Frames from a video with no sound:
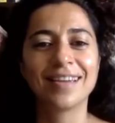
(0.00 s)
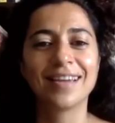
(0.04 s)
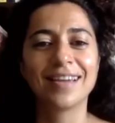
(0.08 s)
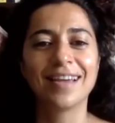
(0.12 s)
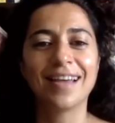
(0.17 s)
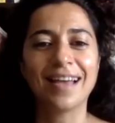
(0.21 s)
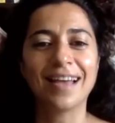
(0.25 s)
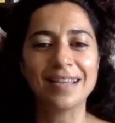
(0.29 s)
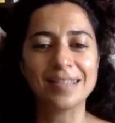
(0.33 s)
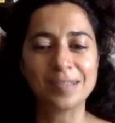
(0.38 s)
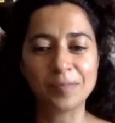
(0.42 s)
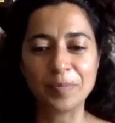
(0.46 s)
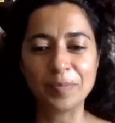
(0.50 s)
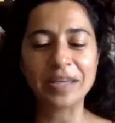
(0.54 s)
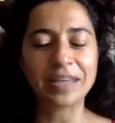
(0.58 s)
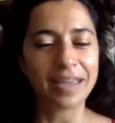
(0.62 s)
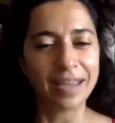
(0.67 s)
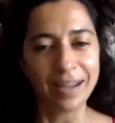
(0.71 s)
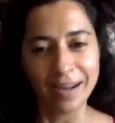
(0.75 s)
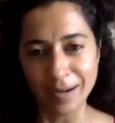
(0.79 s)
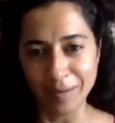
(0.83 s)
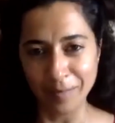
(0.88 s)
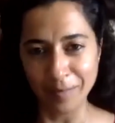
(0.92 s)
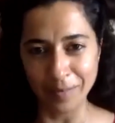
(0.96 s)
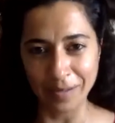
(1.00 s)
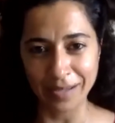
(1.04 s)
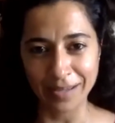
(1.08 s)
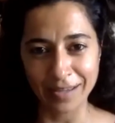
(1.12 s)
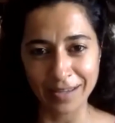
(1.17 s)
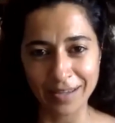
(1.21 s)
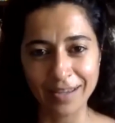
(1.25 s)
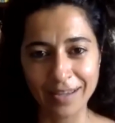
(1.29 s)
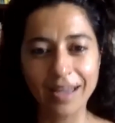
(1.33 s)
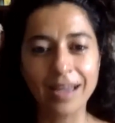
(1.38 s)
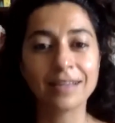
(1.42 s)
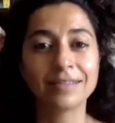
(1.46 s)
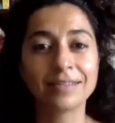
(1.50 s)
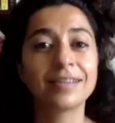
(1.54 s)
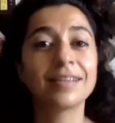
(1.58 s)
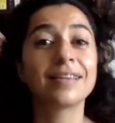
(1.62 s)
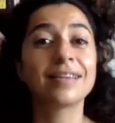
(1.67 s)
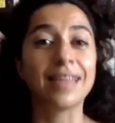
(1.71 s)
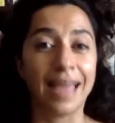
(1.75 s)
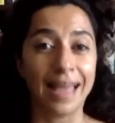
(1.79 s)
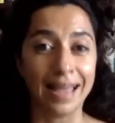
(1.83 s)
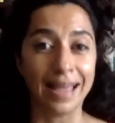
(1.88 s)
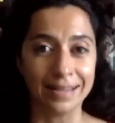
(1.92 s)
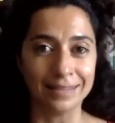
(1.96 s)
I speak Arabic until
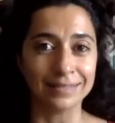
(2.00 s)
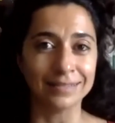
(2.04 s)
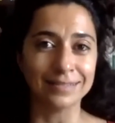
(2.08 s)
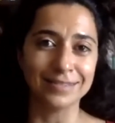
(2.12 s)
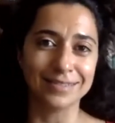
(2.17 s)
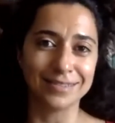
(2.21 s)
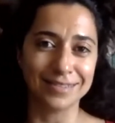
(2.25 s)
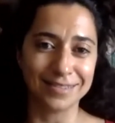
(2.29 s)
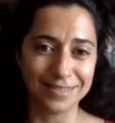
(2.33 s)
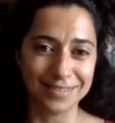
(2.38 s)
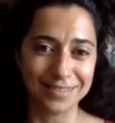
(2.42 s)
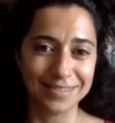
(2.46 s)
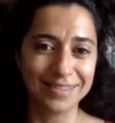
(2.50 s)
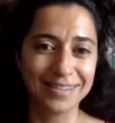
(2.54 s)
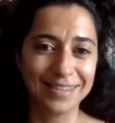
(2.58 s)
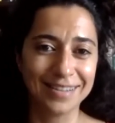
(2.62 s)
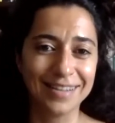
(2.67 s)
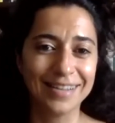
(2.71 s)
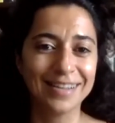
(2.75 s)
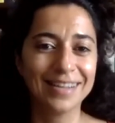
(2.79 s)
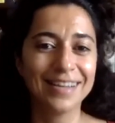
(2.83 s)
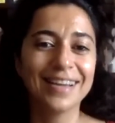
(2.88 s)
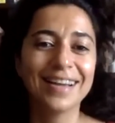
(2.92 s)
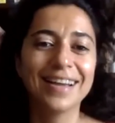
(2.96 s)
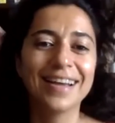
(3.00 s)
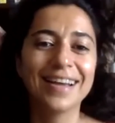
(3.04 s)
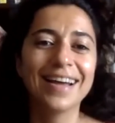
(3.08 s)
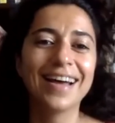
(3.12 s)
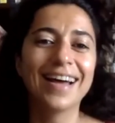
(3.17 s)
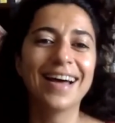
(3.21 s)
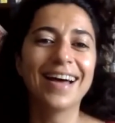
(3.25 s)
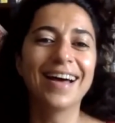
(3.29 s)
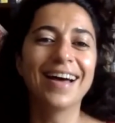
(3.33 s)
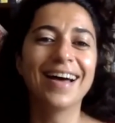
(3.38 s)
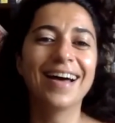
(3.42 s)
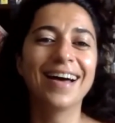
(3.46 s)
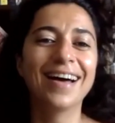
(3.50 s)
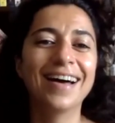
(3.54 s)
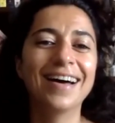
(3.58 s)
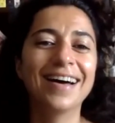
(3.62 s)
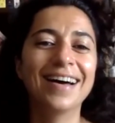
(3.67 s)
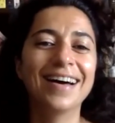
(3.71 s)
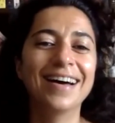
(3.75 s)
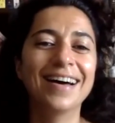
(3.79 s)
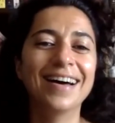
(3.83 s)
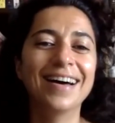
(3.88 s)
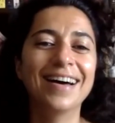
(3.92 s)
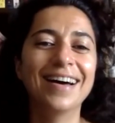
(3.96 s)
the end,
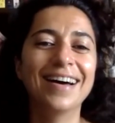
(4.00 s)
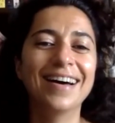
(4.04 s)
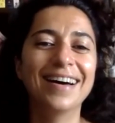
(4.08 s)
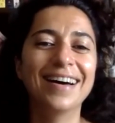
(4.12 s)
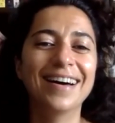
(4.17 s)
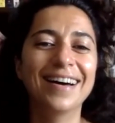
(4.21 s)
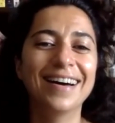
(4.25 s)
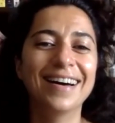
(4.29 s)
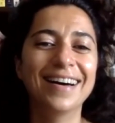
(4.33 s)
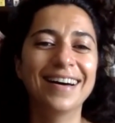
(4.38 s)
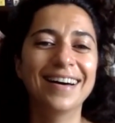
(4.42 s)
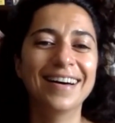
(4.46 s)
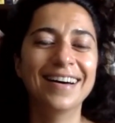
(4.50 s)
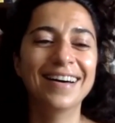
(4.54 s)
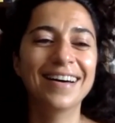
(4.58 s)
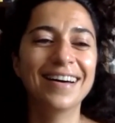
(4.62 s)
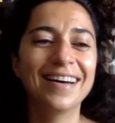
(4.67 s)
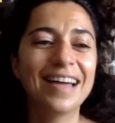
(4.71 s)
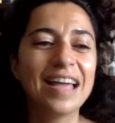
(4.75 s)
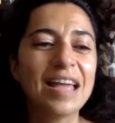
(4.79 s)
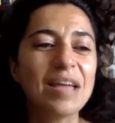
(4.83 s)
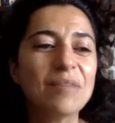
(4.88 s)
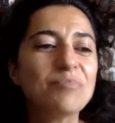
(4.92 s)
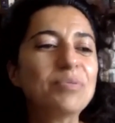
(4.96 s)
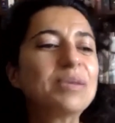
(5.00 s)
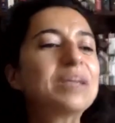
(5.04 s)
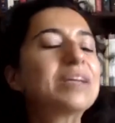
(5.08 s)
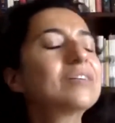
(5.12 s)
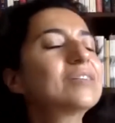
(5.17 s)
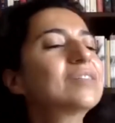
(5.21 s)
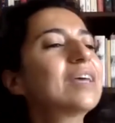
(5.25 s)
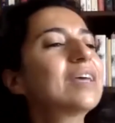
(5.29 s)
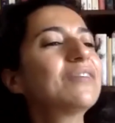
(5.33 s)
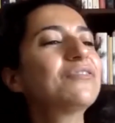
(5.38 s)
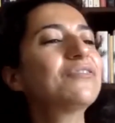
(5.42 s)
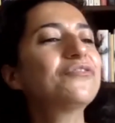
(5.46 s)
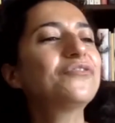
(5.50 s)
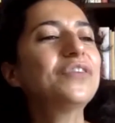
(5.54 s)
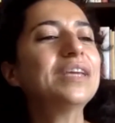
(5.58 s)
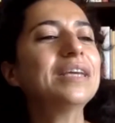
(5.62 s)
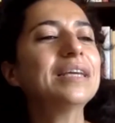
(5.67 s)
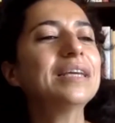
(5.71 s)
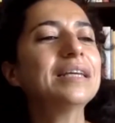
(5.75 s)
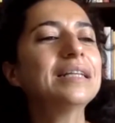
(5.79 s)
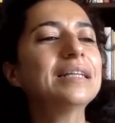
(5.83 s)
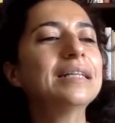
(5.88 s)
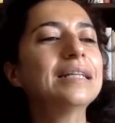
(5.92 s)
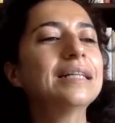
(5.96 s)
uh, because I
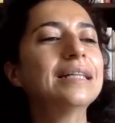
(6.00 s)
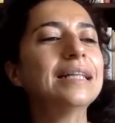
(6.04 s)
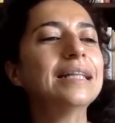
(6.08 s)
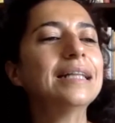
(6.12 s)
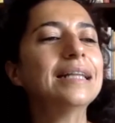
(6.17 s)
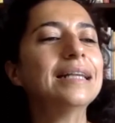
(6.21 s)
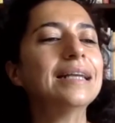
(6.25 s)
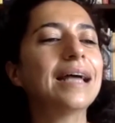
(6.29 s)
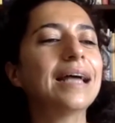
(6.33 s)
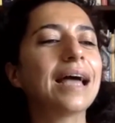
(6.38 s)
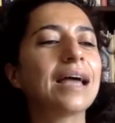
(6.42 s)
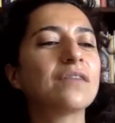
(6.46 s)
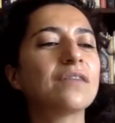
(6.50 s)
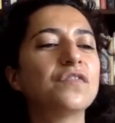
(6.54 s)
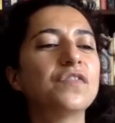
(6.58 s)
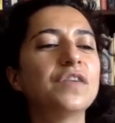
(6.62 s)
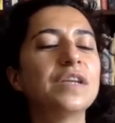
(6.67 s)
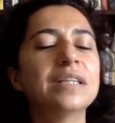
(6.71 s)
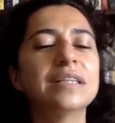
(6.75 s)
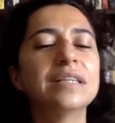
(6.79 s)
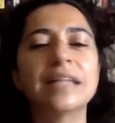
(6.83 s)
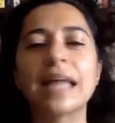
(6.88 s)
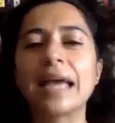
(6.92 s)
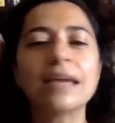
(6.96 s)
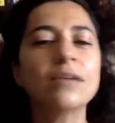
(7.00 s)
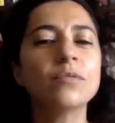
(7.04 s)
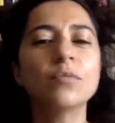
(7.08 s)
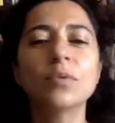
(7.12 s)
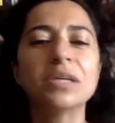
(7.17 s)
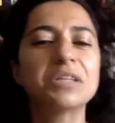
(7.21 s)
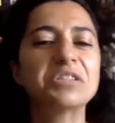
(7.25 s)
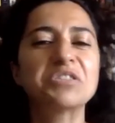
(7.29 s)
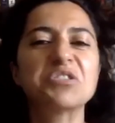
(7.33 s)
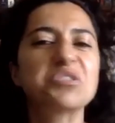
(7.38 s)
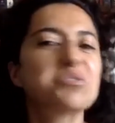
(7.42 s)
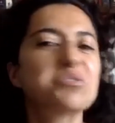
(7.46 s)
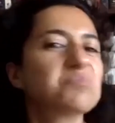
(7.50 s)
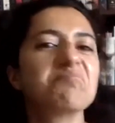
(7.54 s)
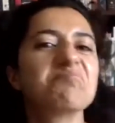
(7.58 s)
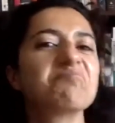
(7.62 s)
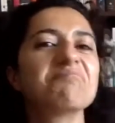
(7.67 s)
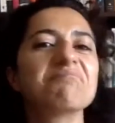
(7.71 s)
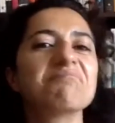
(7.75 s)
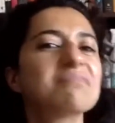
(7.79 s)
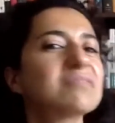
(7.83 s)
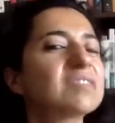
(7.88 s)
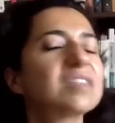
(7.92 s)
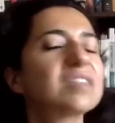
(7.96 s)
feel language
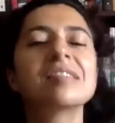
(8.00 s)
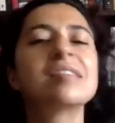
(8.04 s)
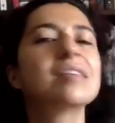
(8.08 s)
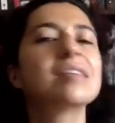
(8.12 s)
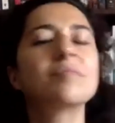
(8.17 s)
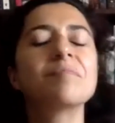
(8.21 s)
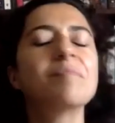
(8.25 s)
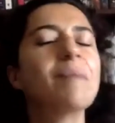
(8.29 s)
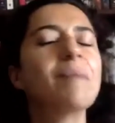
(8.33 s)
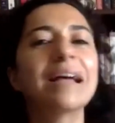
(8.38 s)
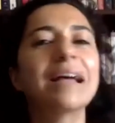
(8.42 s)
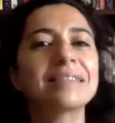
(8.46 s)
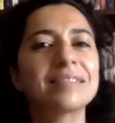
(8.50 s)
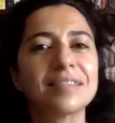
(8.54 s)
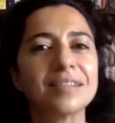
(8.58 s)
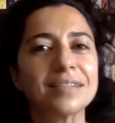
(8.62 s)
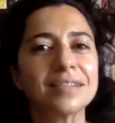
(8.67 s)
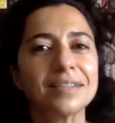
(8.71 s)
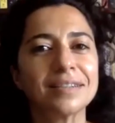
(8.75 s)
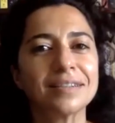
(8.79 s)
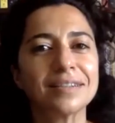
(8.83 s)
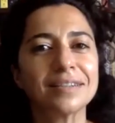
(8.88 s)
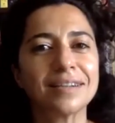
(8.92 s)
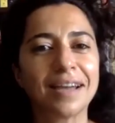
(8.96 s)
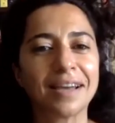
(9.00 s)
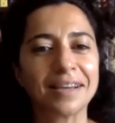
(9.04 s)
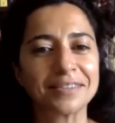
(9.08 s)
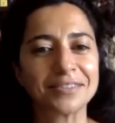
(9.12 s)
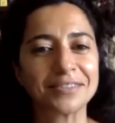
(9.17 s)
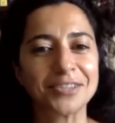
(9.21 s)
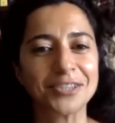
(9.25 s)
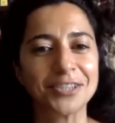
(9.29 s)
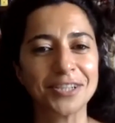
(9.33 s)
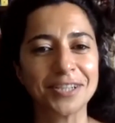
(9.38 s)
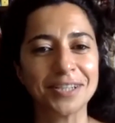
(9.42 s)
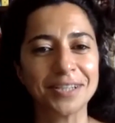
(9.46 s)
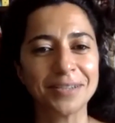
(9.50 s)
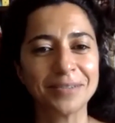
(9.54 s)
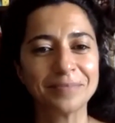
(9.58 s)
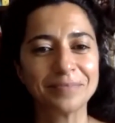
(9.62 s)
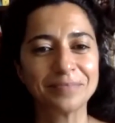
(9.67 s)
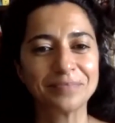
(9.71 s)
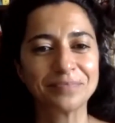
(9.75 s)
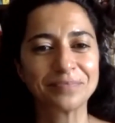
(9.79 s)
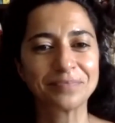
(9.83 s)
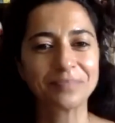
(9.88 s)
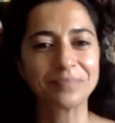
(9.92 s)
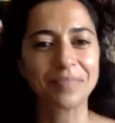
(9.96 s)
doesn't matter actually
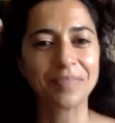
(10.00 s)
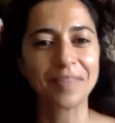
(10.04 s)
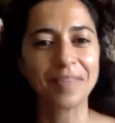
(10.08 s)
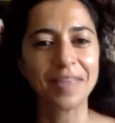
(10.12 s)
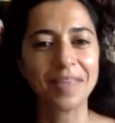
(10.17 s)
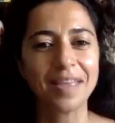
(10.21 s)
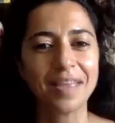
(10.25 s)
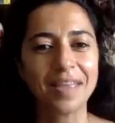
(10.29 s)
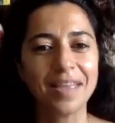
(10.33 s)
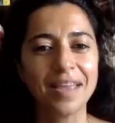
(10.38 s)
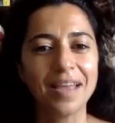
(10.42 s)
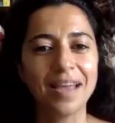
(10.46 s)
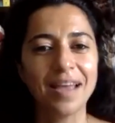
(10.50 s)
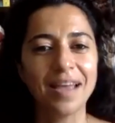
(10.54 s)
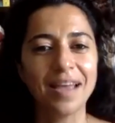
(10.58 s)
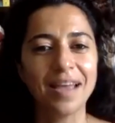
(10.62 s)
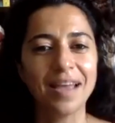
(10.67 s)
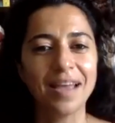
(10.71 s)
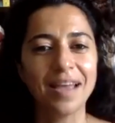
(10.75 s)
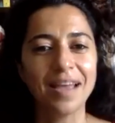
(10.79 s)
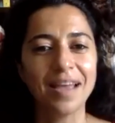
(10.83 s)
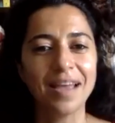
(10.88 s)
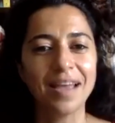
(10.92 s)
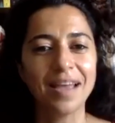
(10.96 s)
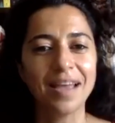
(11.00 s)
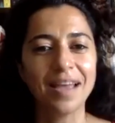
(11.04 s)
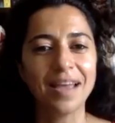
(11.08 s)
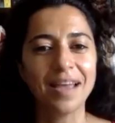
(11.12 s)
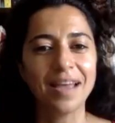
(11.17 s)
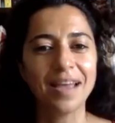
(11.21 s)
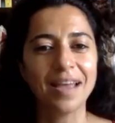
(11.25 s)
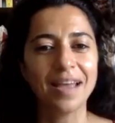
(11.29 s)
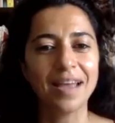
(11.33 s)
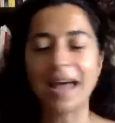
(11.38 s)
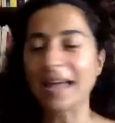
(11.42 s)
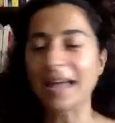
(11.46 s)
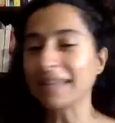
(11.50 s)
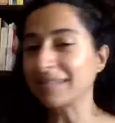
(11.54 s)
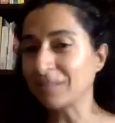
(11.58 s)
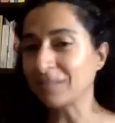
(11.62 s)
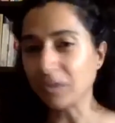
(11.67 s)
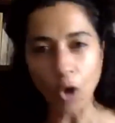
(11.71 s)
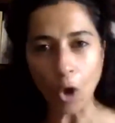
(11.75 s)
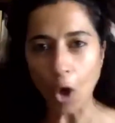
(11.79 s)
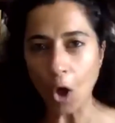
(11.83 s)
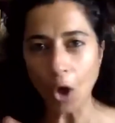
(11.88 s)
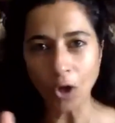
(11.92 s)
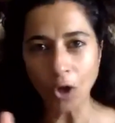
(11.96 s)
at
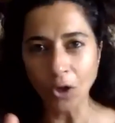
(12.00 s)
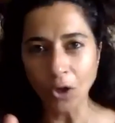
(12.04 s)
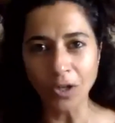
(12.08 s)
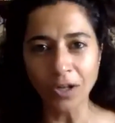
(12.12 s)
all.